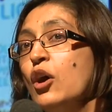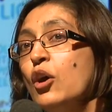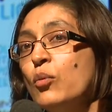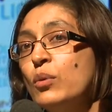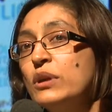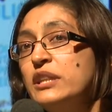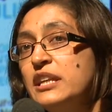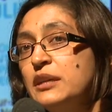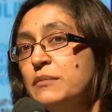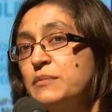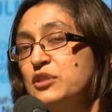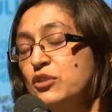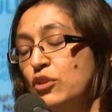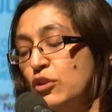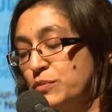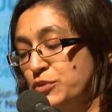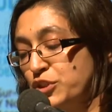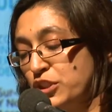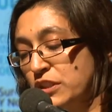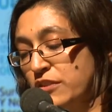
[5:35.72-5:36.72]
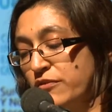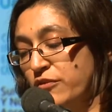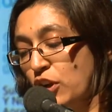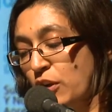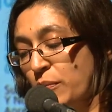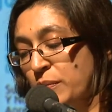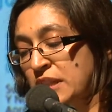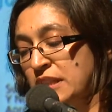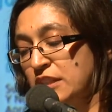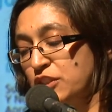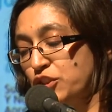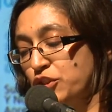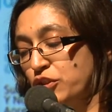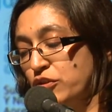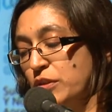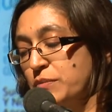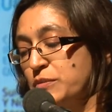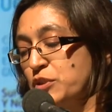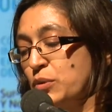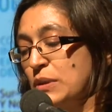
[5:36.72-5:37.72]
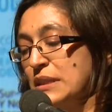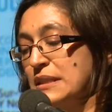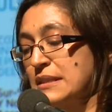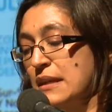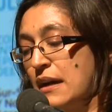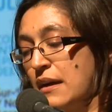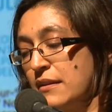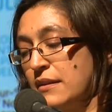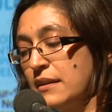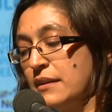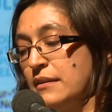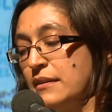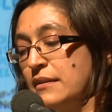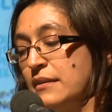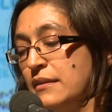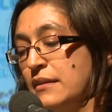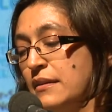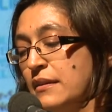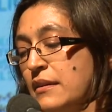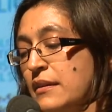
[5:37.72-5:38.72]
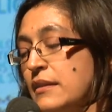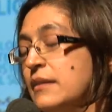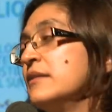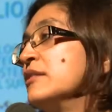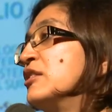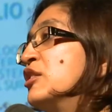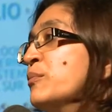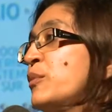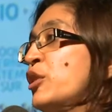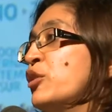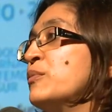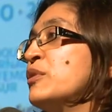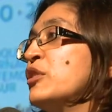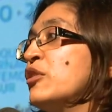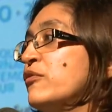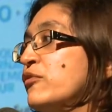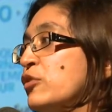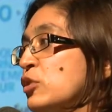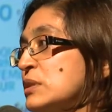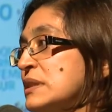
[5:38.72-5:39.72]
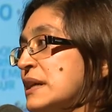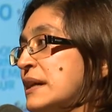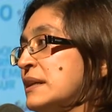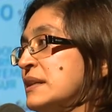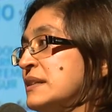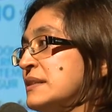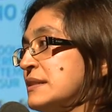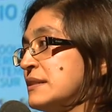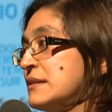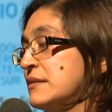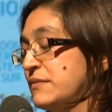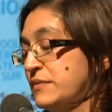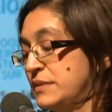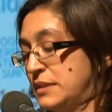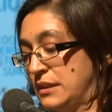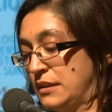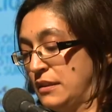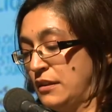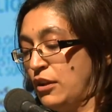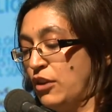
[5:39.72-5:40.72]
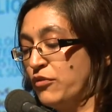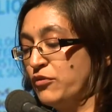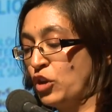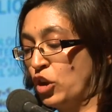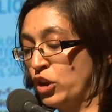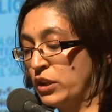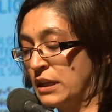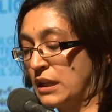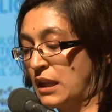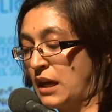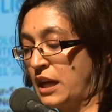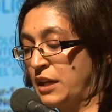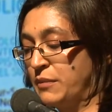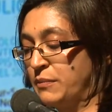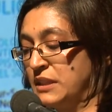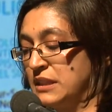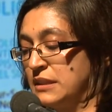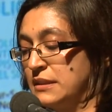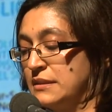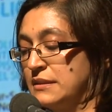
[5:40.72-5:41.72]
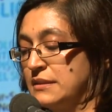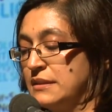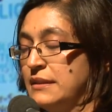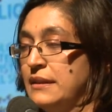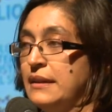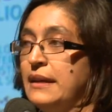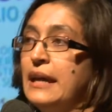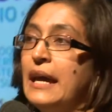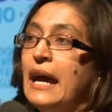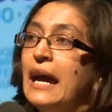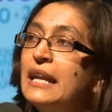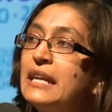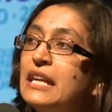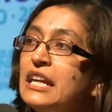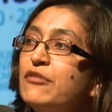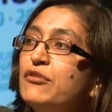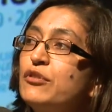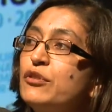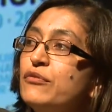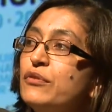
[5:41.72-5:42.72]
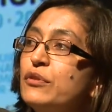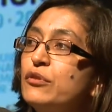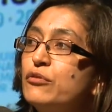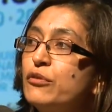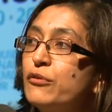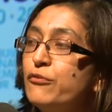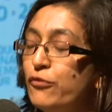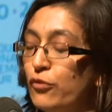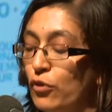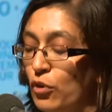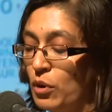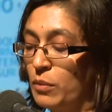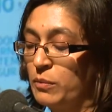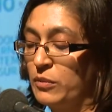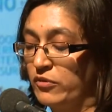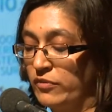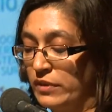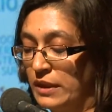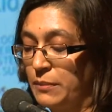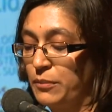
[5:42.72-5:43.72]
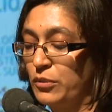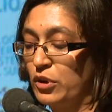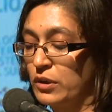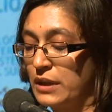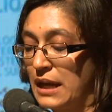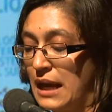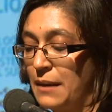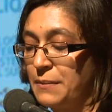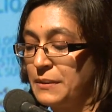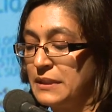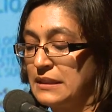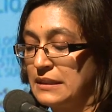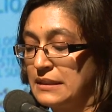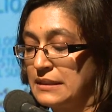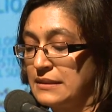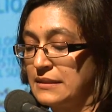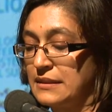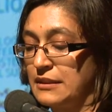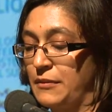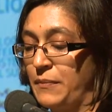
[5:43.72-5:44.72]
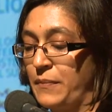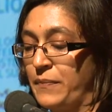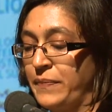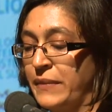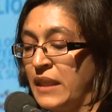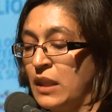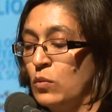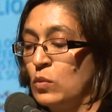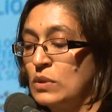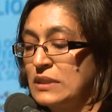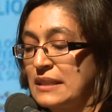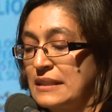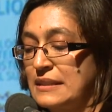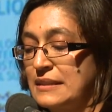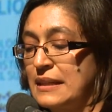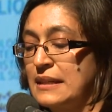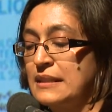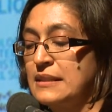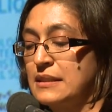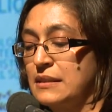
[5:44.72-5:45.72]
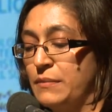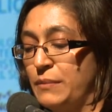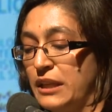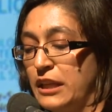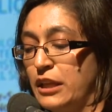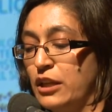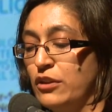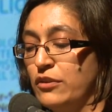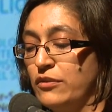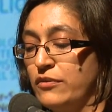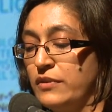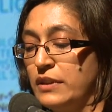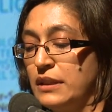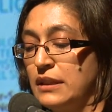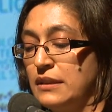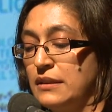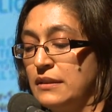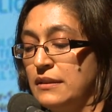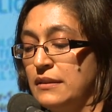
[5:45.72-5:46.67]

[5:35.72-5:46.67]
With the absorption of communist Europe to its other, the moment of alternatives, of non-alignment, and even of the reform of liberal capitalism was ostensibly over.